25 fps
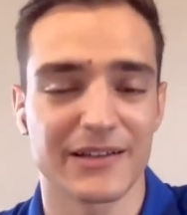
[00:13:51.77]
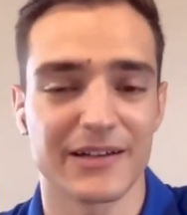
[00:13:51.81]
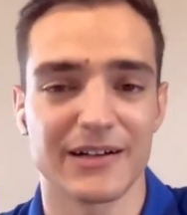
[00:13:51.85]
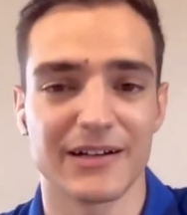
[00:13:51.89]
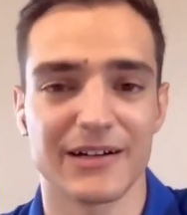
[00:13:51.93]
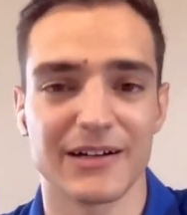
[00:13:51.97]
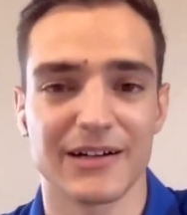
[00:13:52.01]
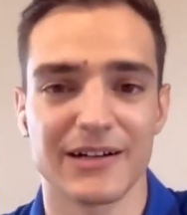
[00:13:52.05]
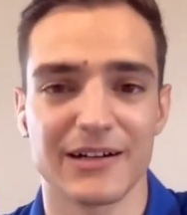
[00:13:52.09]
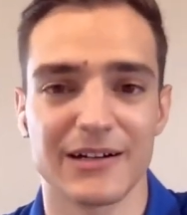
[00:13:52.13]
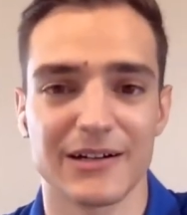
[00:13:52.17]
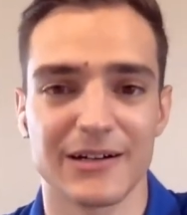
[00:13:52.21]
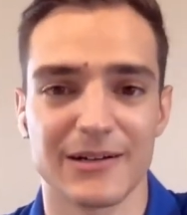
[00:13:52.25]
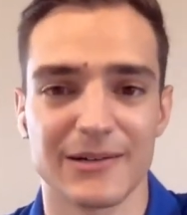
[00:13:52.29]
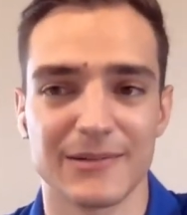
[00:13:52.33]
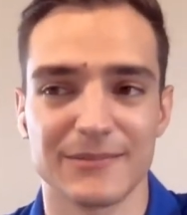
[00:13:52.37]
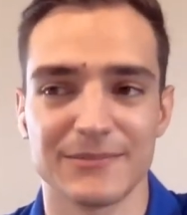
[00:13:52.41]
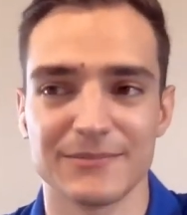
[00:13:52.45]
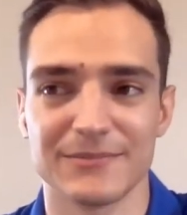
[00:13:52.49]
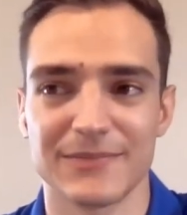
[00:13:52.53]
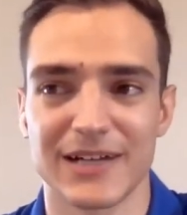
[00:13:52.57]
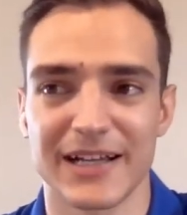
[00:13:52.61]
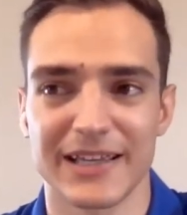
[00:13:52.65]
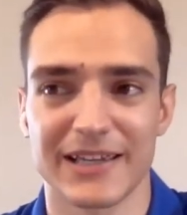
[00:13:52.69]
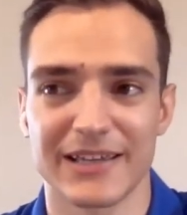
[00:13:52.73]

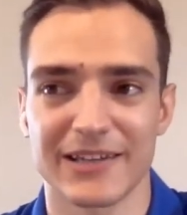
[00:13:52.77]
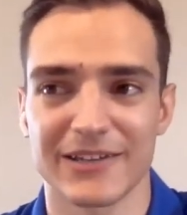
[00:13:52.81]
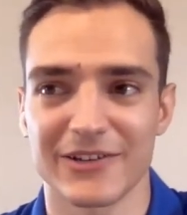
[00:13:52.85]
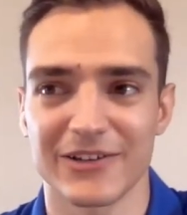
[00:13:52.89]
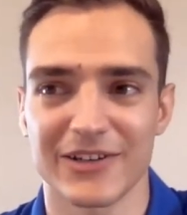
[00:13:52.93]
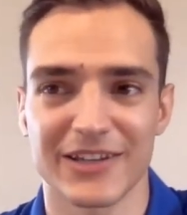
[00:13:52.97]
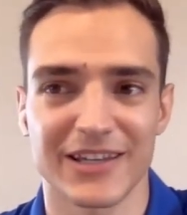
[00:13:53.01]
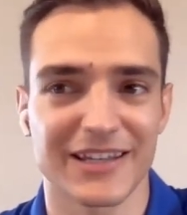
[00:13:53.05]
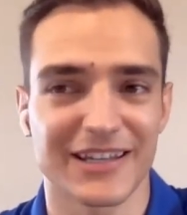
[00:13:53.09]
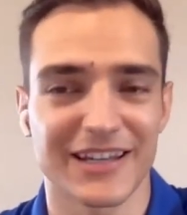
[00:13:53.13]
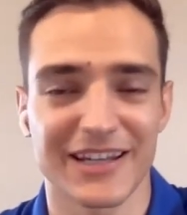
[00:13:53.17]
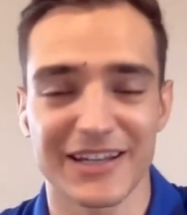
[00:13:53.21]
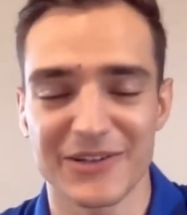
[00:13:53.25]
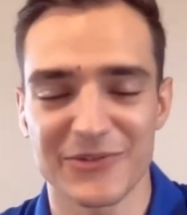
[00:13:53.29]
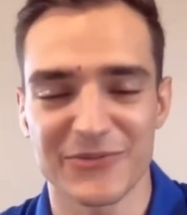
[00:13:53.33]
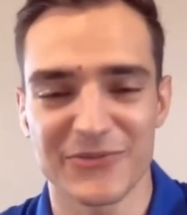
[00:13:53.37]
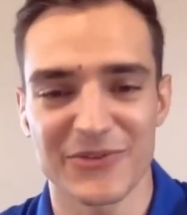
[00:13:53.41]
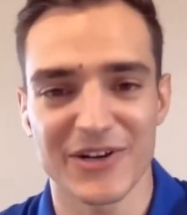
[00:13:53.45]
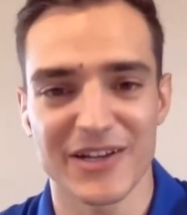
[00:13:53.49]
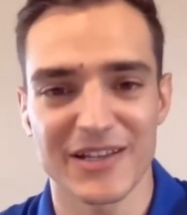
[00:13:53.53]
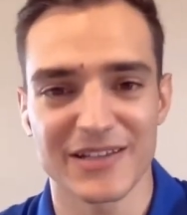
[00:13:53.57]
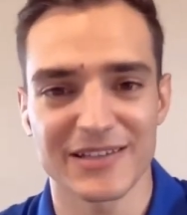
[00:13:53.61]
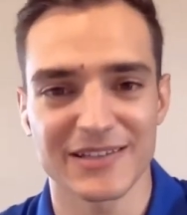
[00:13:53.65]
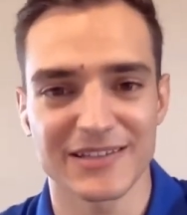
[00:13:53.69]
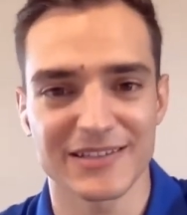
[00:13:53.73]
I cannot get any
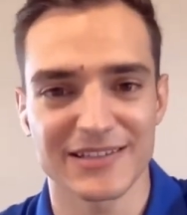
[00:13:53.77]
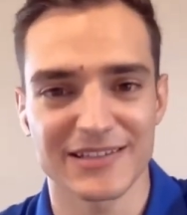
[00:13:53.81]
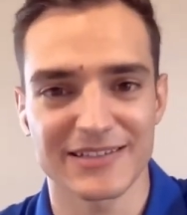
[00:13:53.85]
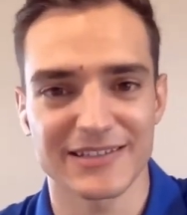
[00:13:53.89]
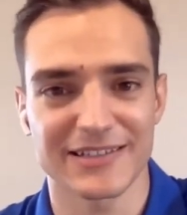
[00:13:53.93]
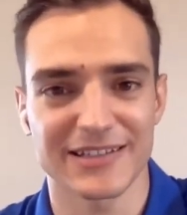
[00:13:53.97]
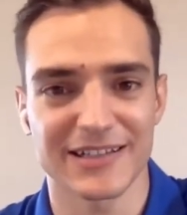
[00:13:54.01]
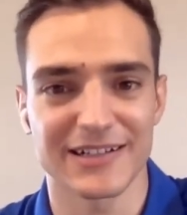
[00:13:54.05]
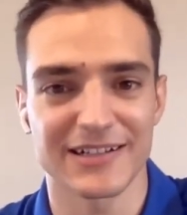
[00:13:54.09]
friends.